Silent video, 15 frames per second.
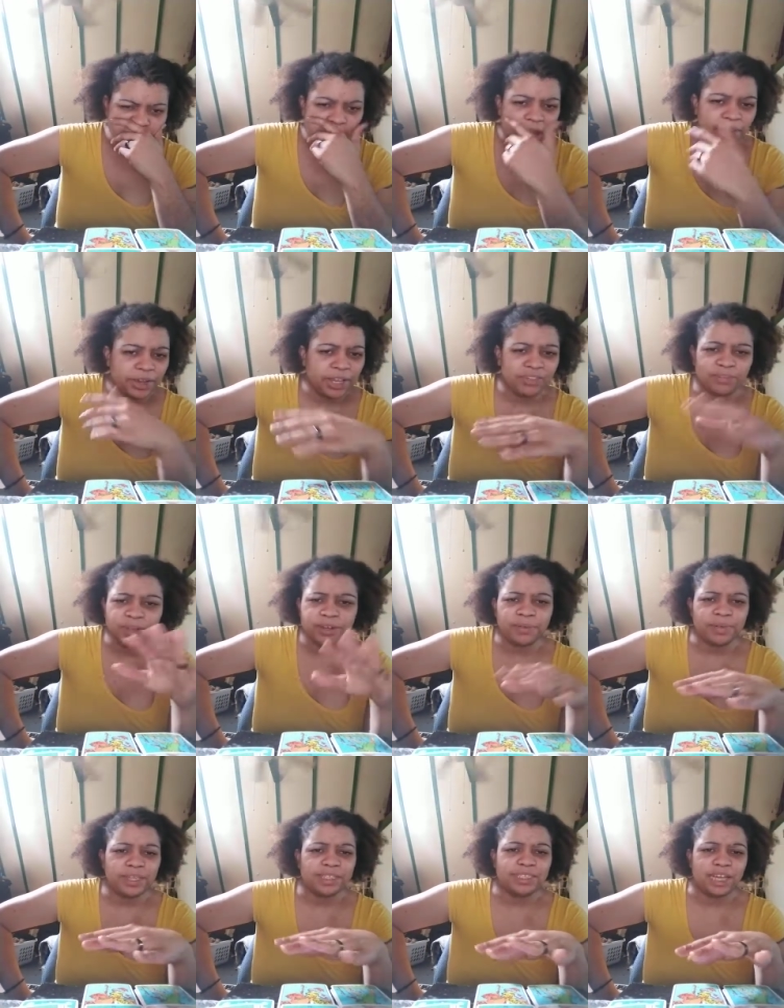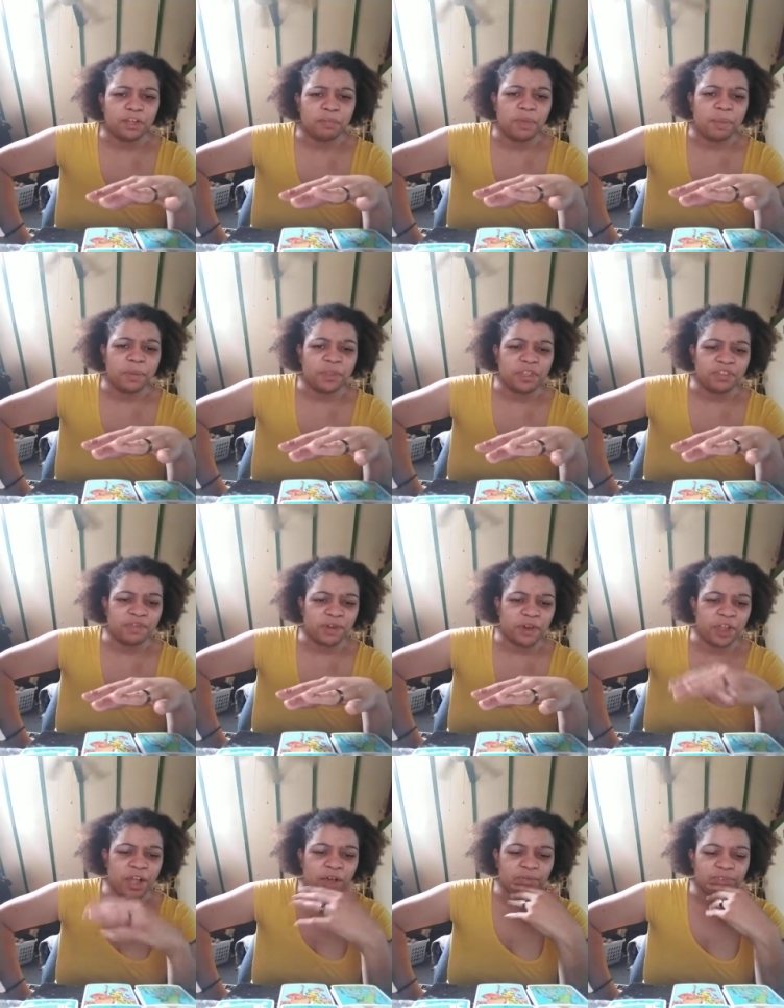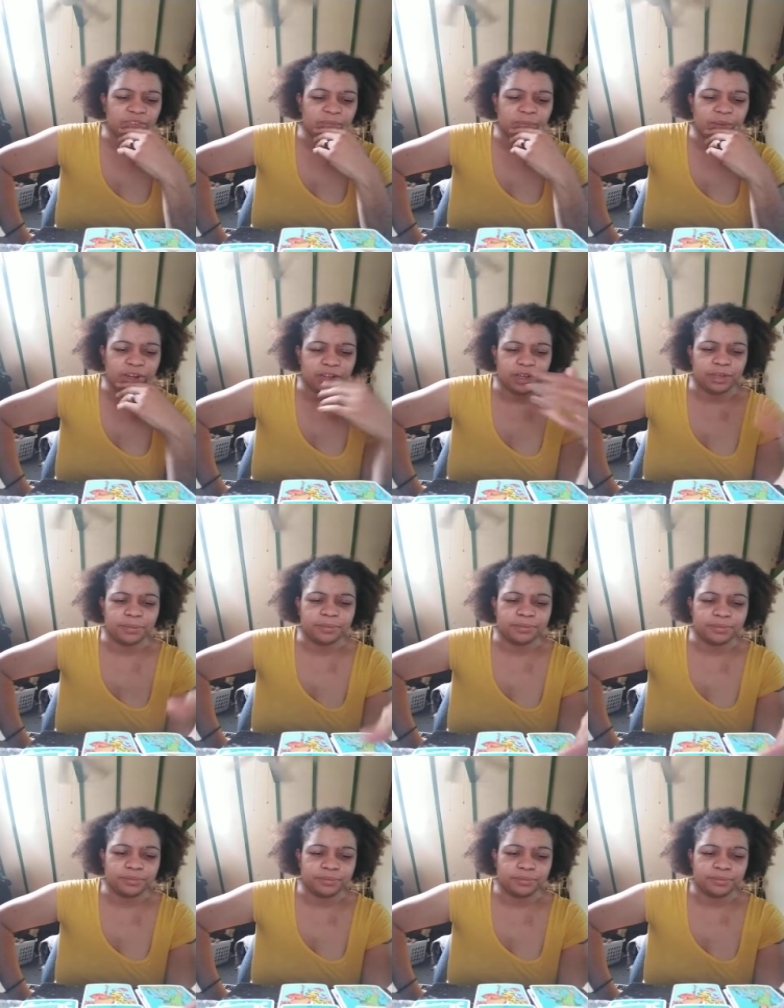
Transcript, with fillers: Okay, so I don't really tell people this very often, but, um...